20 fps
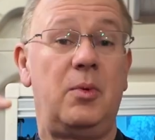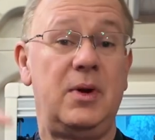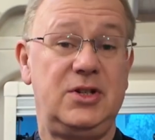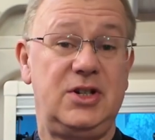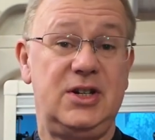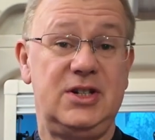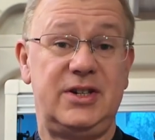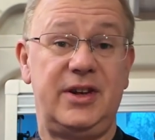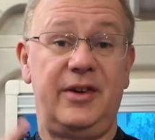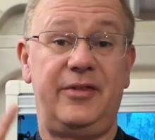
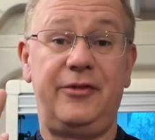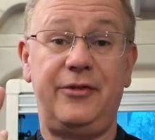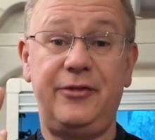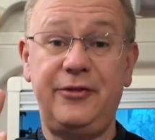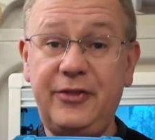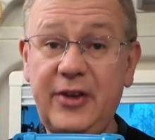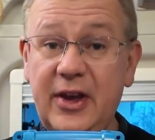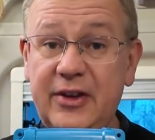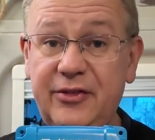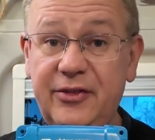which is a
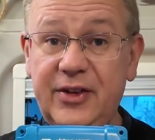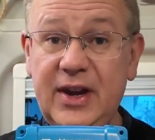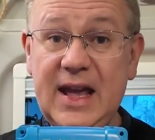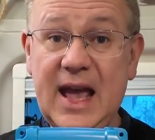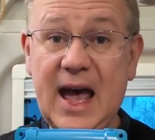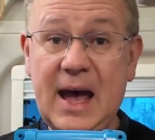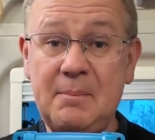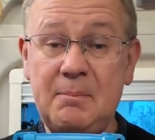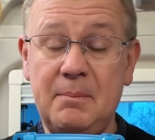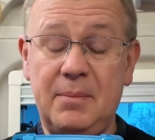
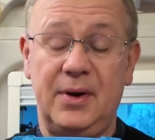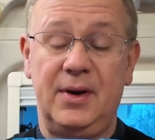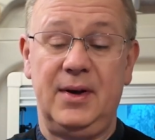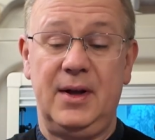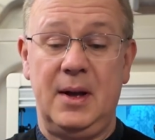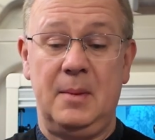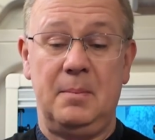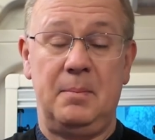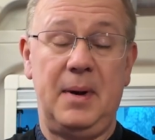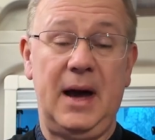50 amp
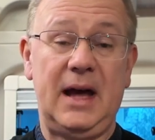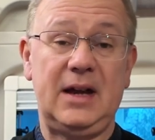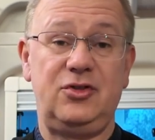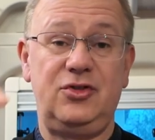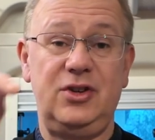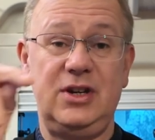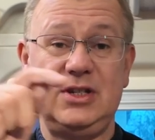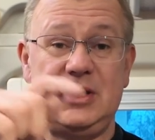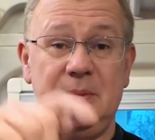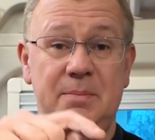
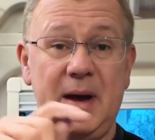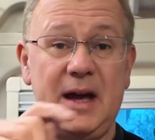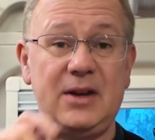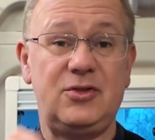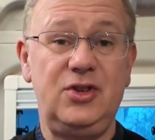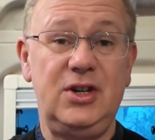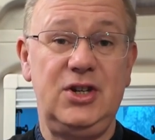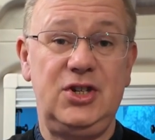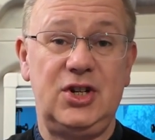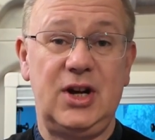battery to
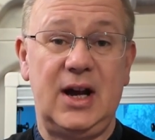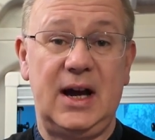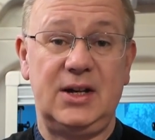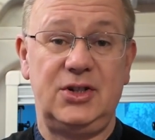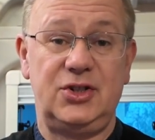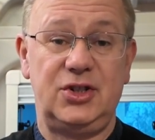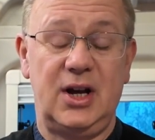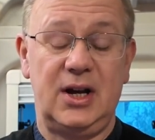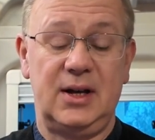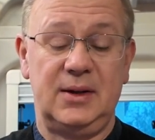battery
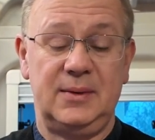charger,